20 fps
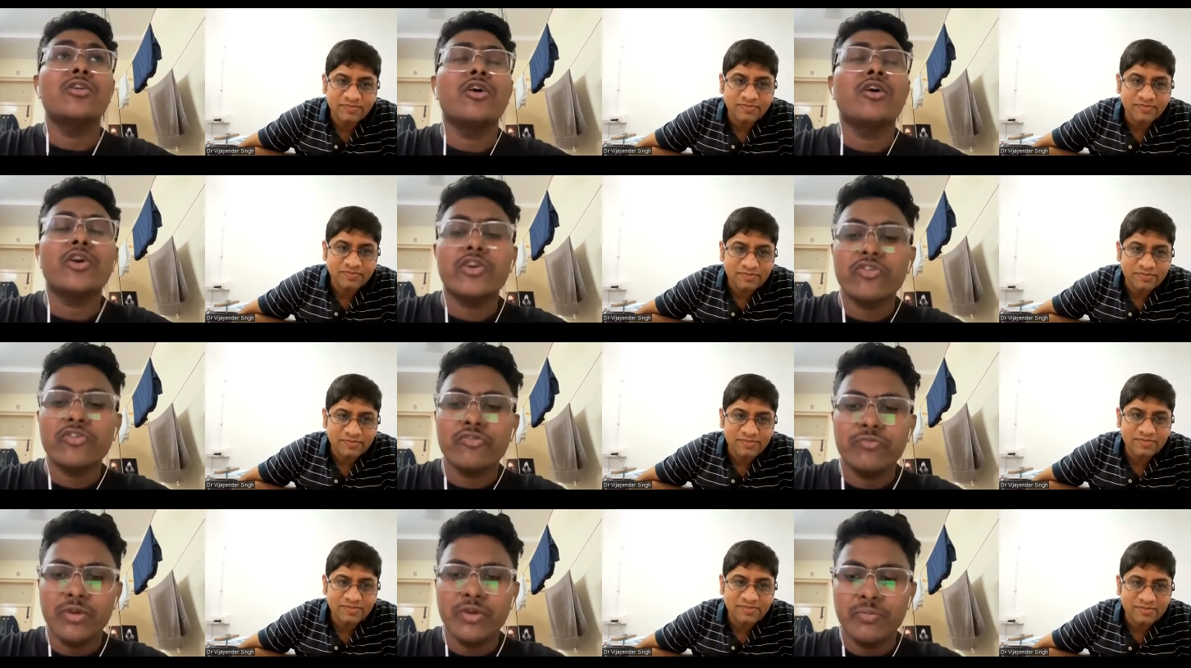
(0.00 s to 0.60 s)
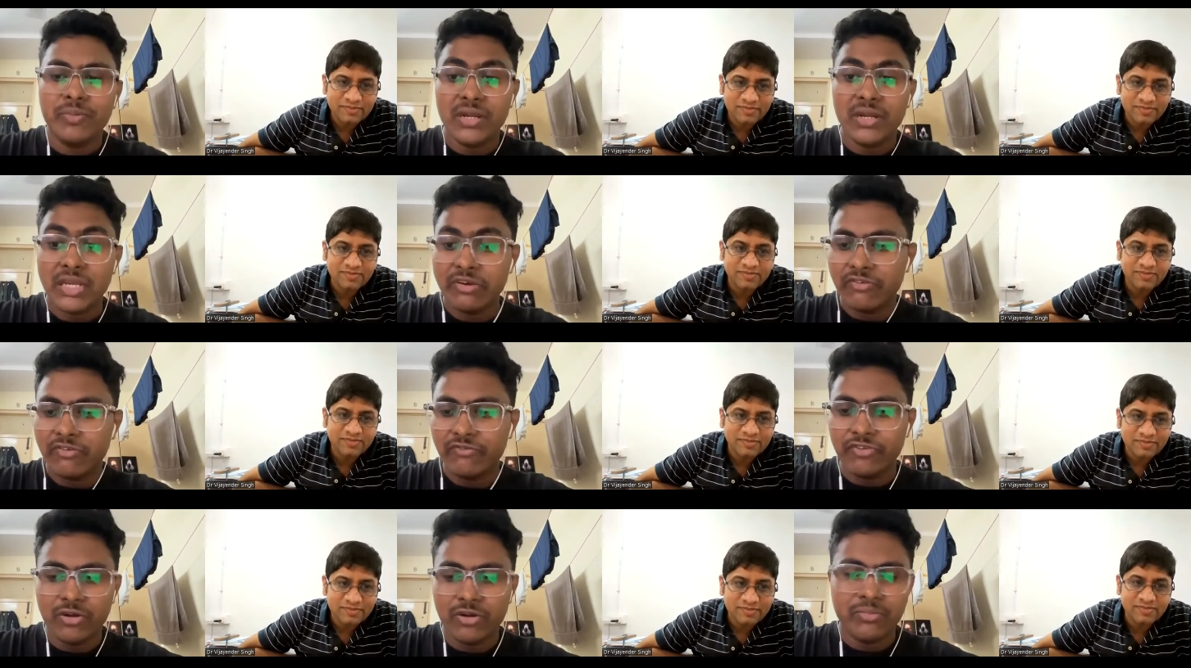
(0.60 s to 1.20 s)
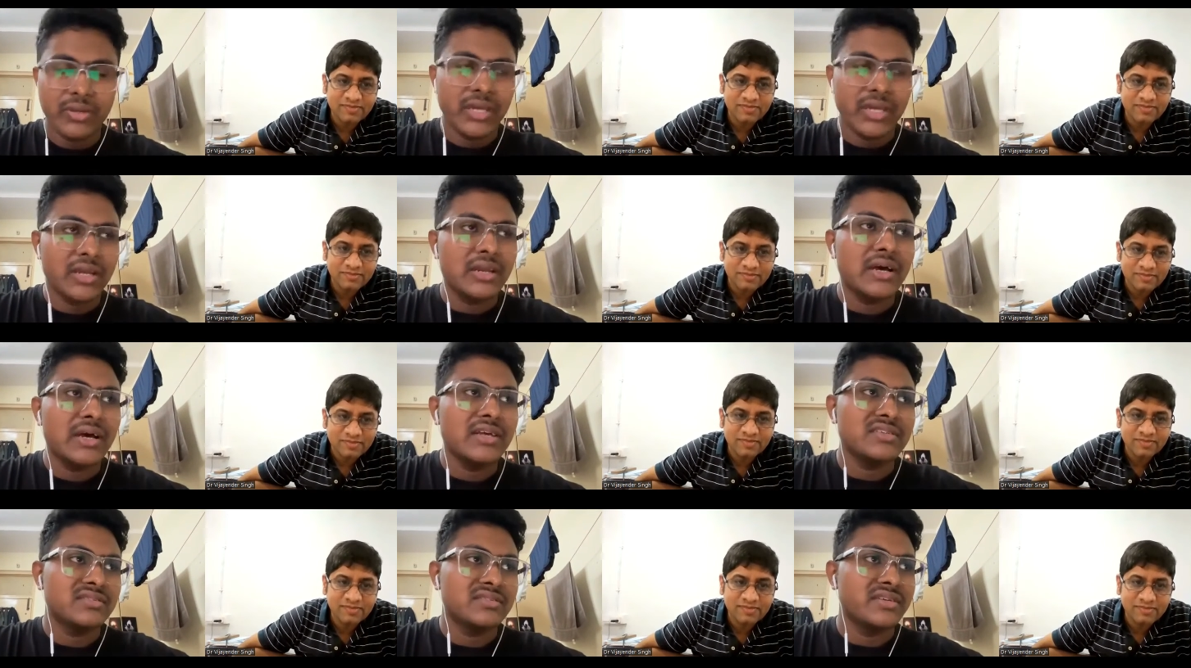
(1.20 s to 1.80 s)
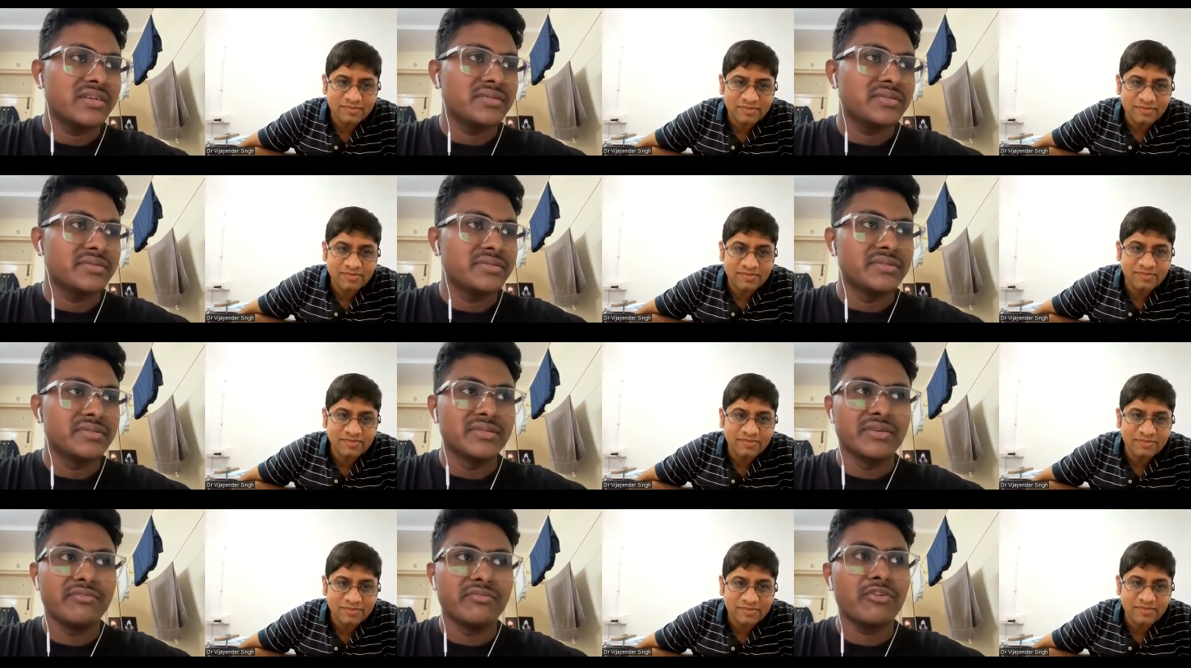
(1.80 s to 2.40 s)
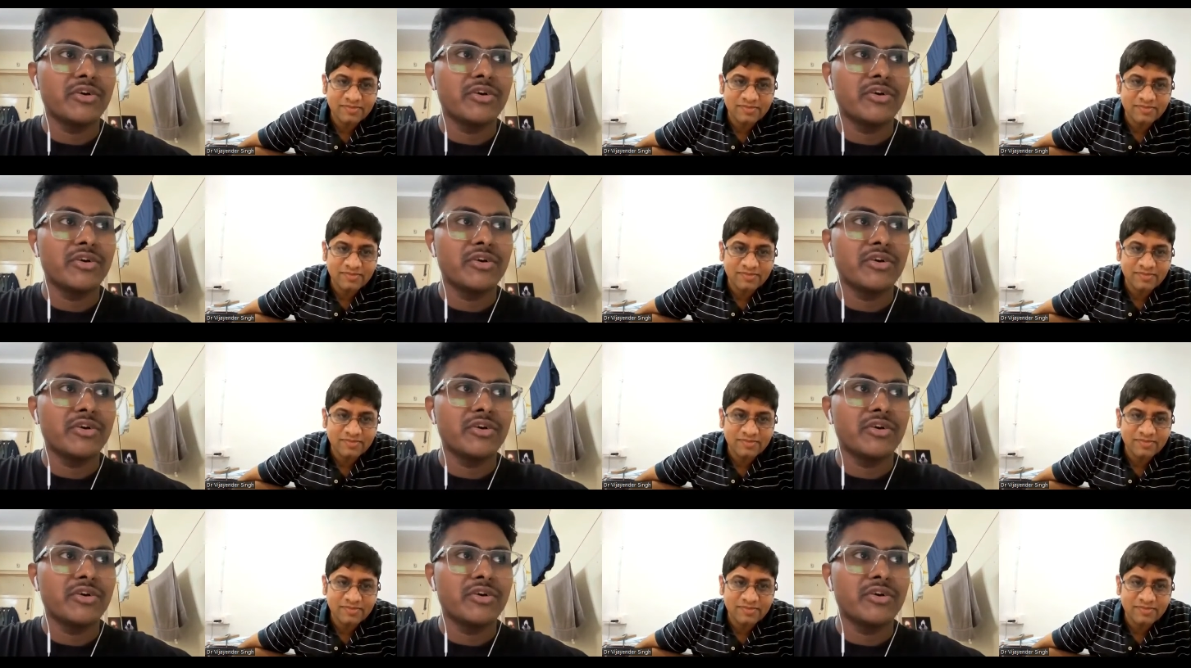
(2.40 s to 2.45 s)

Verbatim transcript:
Speaker 1: a lot of people even from my class that they